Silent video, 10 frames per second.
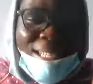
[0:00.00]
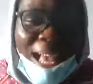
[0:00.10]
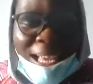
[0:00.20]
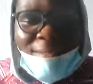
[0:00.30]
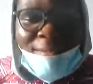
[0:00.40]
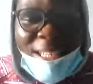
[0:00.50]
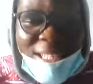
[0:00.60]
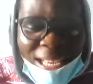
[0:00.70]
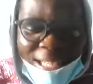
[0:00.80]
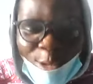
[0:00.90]
that give
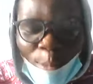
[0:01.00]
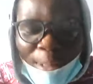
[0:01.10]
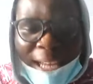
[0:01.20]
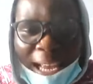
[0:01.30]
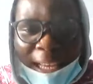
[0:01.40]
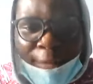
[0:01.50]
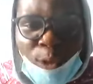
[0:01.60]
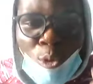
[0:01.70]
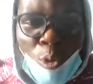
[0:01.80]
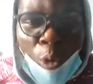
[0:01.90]
sex is something that gives
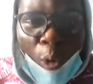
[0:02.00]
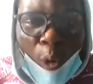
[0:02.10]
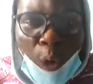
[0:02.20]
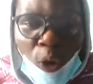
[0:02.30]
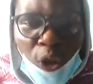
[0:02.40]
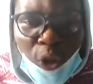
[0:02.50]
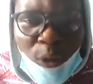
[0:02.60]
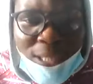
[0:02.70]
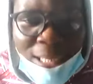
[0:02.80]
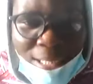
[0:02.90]
you
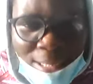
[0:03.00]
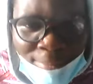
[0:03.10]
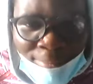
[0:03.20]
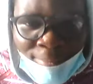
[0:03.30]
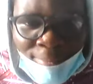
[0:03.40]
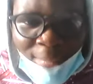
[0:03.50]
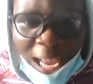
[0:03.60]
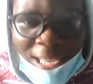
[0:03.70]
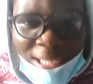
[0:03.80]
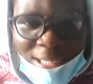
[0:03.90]
consciousness.
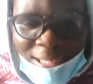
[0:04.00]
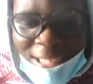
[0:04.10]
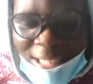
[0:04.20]
Are you getting? It